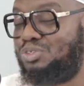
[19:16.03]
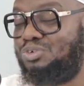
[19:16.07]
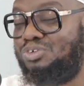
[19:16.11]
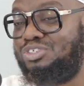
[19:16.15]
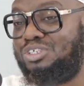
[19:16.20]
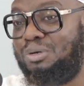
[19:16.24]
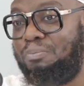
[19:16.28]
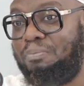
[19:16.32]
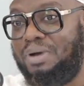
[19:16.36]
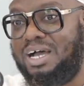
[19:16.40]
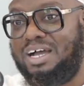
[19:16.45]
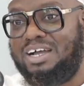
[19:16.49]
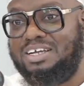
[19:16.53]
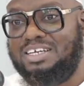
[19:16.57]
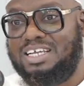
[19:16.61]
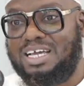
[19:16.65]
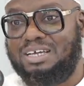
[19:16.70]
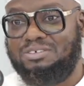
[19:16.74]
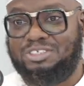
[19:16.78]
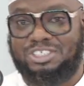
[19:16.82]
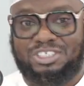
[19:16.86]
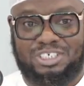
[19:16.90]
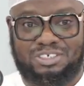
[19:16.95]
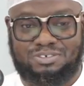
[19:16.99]
which caused a
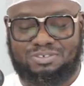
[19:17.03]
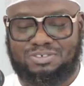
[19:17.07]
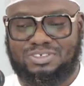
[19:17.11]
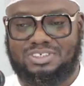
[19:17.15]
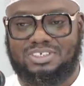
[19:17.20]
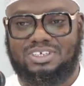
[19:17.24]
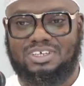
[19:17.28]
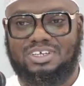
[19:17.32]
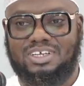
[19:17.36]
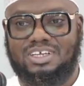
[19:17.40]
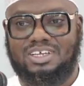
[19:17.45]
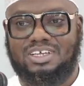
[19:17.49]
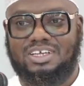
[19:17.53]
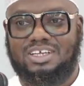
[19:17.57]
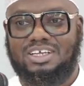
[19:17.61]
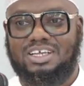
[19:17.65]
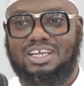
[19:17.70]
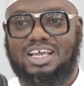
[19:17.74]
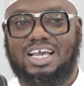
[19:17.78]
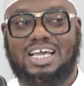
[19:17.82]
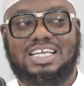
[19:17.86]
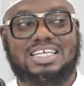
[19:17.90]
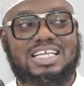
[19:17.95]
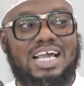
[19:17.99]
paradigm shift.
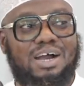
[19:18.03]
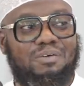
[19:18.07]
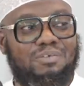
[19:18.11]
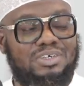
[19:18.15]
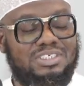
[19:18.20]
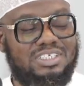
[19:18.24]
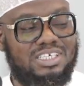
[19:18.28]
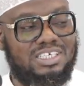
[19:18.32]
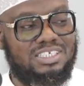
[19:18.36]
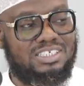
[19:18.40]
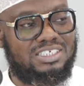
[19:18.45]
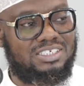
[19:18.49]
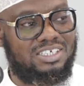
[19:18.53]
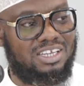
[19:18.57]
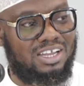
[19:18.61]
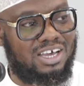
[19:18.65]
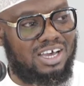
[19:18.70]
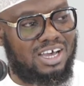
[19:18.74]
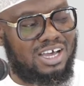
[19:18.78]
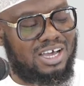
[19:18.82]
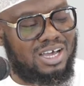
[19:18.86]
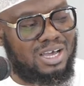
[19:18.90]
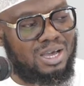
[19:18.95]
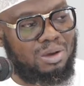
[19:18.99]
And that was
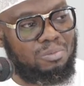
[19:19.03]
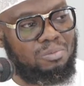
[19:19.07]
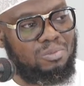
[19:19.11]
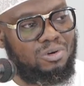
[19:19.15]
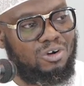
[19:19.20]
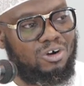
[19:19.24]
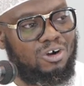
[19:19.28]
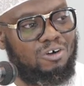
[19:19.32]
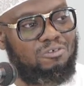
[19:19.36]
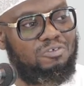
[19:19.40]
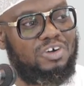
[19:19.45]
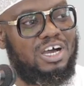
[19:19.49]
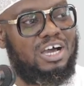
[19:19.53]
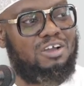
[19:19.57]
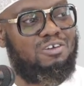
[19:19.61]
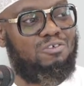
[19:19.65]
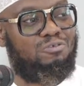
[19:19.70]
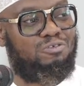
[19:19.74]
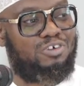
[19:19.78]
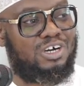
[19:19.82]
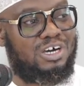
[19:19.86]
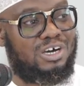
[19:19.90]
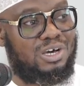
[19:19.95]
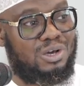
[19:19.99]
Islam of
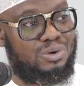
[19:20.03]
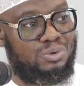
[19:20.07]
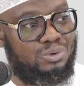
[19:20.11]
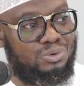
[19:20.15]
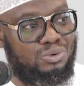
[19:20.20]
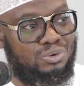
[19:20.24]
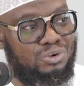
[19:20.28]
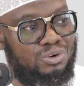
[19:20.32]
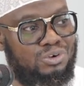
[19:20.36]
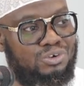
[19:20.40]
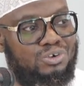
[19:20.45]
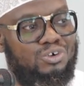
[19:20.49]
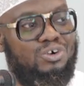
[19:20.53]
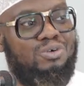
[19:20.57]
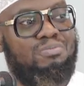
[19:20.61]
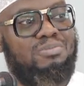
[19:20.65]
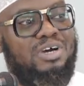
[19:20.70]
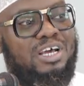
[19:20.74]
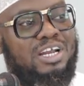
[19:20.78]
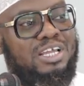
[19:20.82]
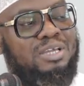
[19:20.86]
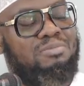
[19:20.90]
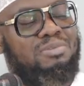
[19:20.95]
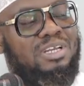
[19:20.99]
Al Farooq
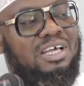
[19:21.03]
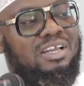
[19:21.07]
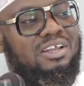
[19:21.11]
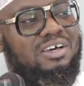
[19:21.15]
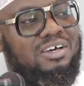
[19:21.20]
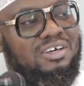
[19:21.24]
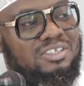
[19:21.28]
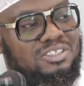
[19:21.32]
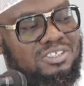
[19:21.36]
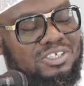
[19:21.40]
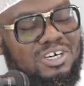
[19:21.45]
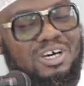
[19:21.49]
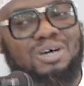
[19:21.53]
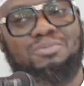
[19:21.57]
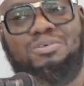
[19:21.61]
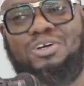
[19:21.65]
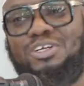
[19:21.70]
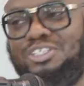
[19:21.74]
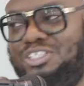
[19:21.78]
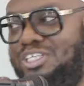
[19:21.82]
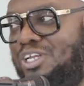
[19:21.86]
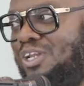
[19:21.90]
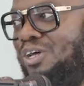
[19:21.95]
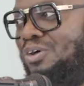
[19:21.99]
Umar ibn al
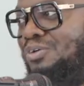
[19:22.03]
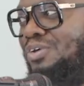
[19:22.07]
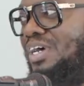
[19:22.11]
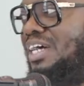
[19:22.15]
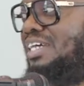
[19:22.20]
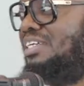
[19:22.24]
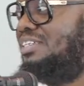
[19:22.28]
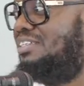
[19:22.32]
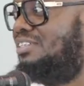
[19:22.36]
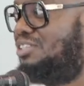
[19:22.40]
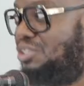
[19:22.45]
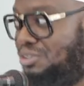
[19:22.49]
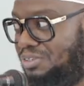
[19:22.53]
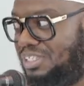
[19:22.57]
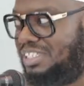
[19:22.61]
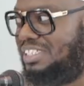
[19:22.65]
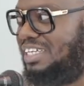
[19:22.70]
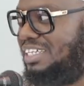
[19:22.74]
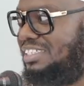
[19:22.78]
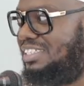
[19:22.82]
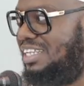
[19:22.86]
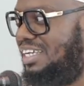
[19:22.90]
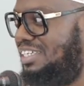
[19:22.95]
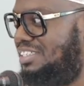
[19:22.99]
Khattab. An,
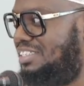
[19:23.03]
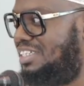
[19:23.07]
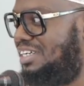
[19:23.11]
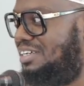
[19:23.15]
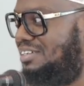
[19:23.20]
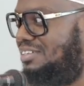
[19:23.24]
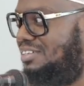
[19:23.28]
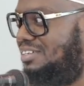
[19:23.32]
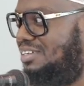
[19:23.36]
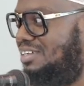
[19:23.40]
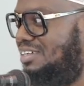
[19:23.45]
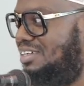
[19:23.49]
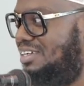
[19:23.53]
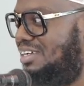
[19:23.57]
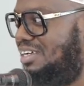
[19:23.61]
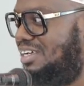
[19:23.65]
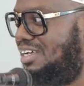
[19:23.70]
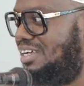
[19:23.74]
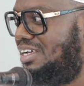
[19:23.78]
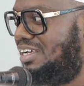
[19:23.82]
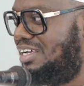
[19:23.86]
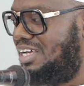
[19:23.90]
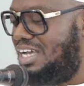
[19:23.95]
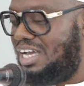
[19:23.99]
three days later.
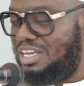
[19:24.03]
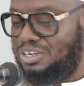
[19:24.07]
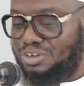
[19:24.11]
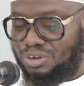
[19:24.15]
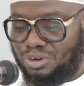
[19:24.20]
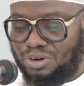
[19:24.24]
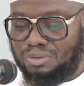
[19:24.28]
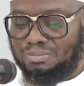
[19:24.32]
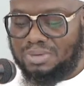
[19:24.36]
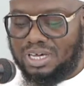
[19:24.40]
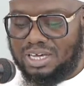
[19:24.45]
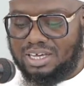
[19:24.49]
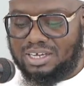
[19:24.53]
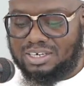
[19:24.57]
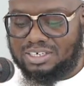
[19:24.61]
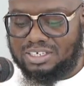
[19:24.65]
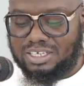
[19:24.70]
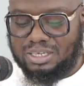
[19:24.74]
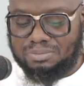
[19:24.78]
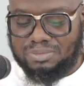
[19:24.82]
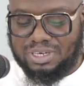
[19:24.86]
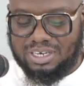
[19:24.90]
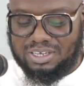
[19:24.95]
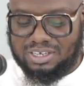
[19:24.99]
And
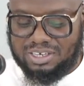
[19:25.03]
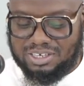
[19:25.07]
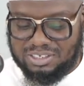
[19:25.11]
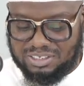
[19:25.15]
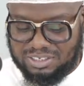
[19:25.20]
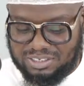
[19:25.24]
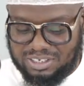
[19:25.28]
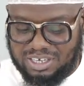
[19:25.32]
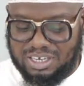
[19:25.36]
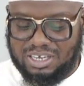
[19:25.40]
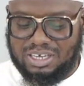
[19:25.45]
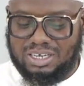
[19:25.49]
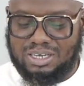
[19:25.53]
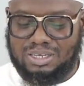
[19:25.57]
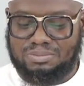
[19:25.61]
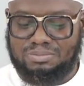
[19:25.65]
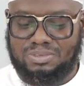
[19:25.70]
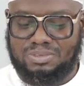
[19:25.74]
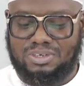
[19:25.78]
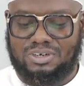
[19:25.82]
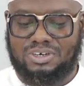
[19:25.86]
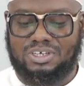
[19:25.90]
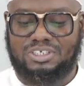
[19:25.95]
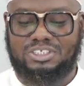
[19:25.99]
Umar ibn al
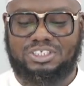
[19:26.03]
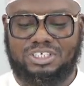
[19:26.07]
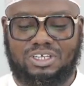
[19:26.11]
Khattab